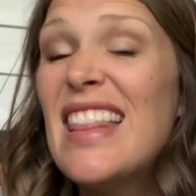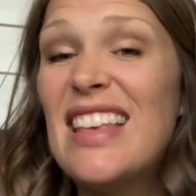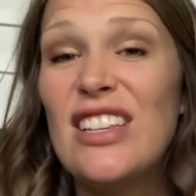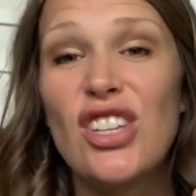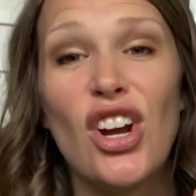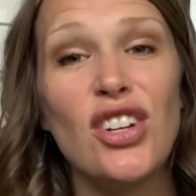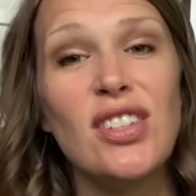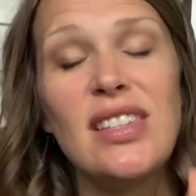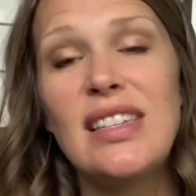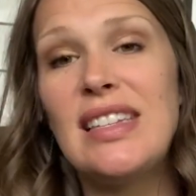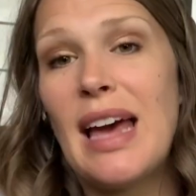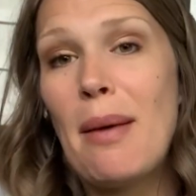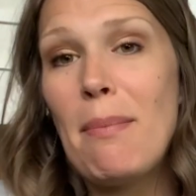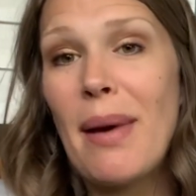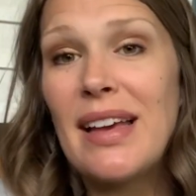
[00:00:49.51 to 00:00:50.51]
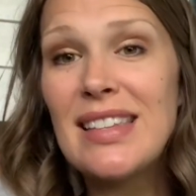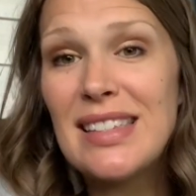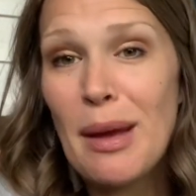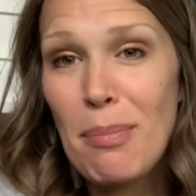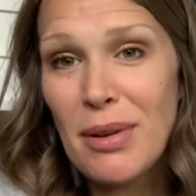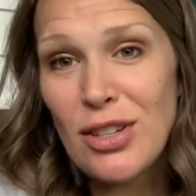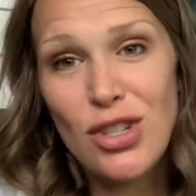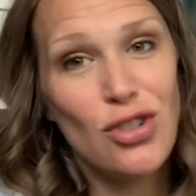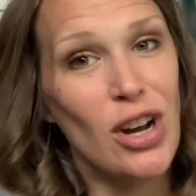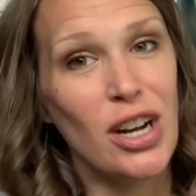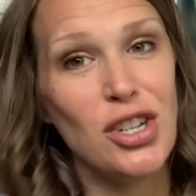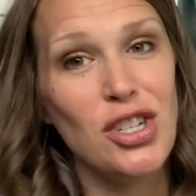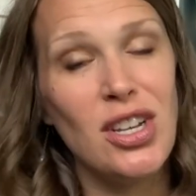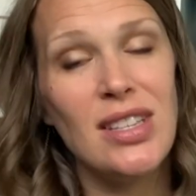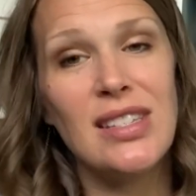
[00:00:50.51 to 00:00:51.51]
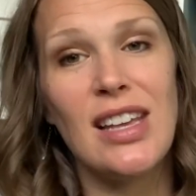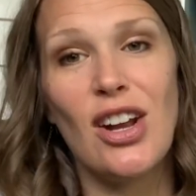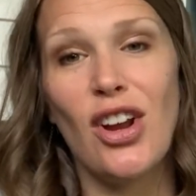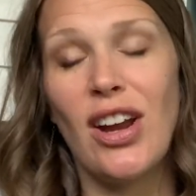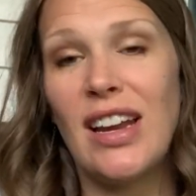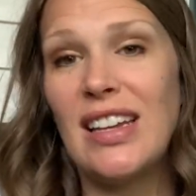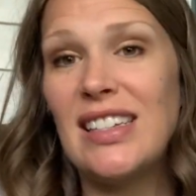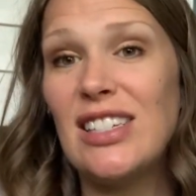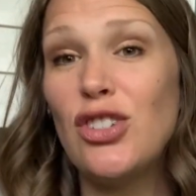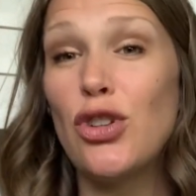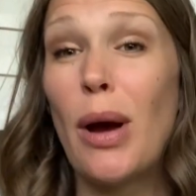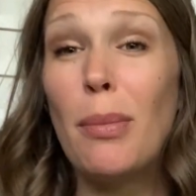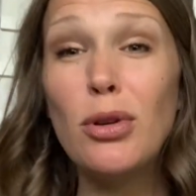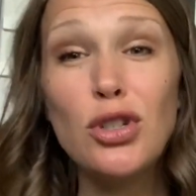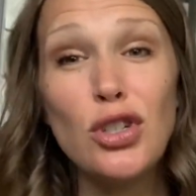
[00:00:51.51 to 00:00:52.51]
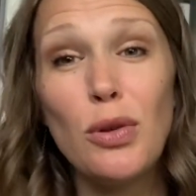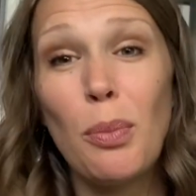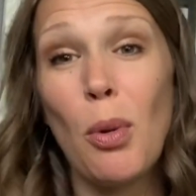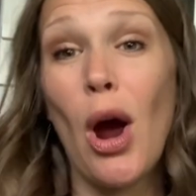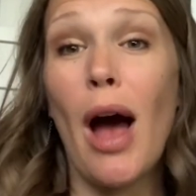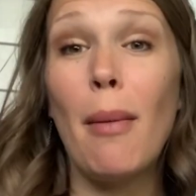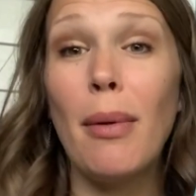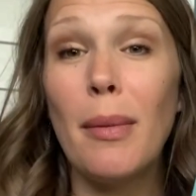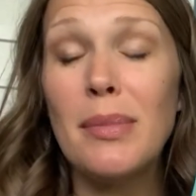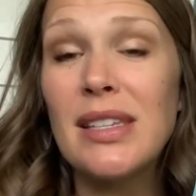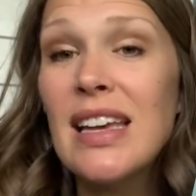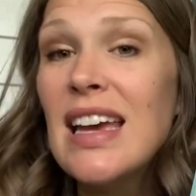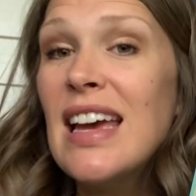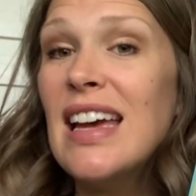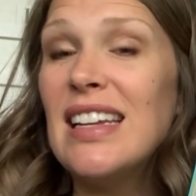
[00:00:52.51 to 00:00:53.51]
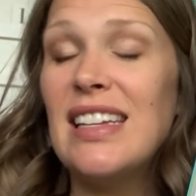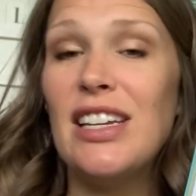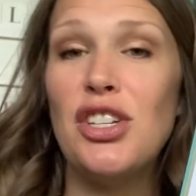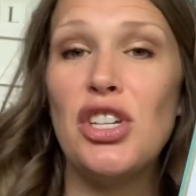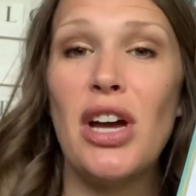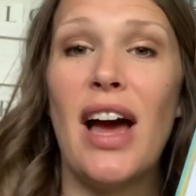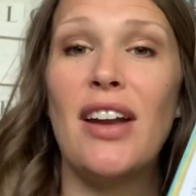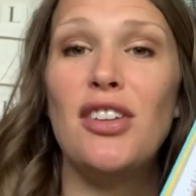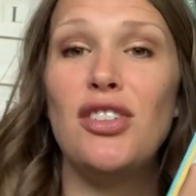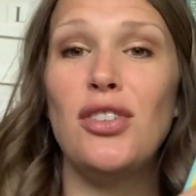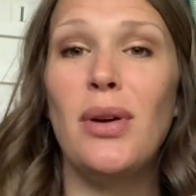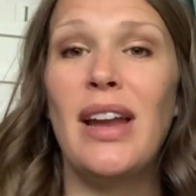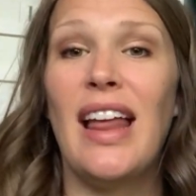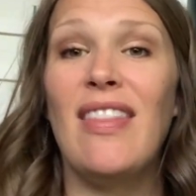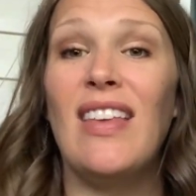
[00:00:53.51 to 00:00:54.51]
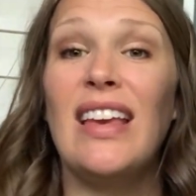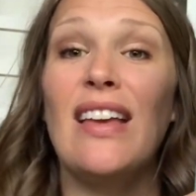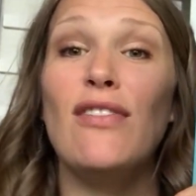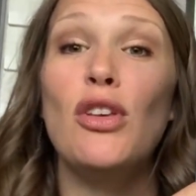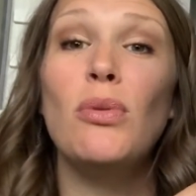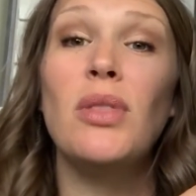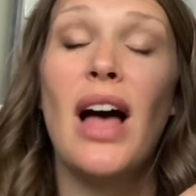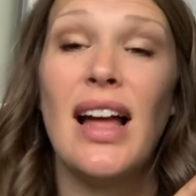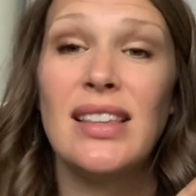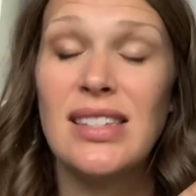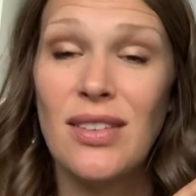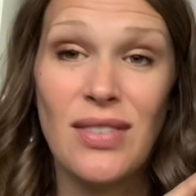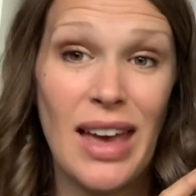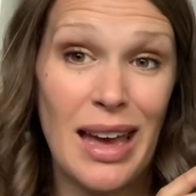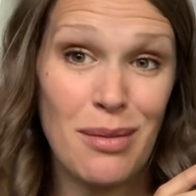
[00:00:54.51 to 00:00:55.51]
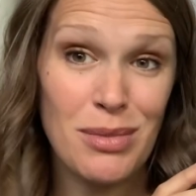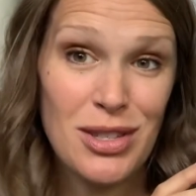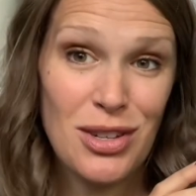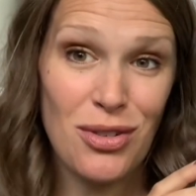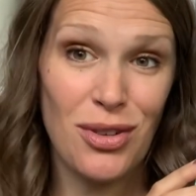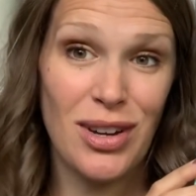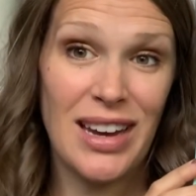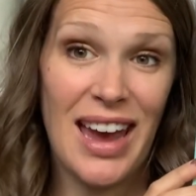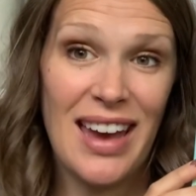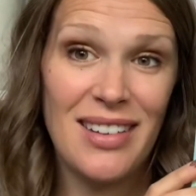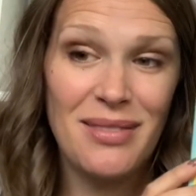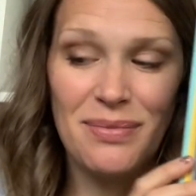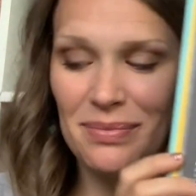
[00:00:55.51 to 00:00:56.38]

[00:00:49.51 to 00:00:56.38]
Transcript: These are step-by-step instructions that are going to troubleshoot problems, teach you how to do it, and then give you lots of games to create.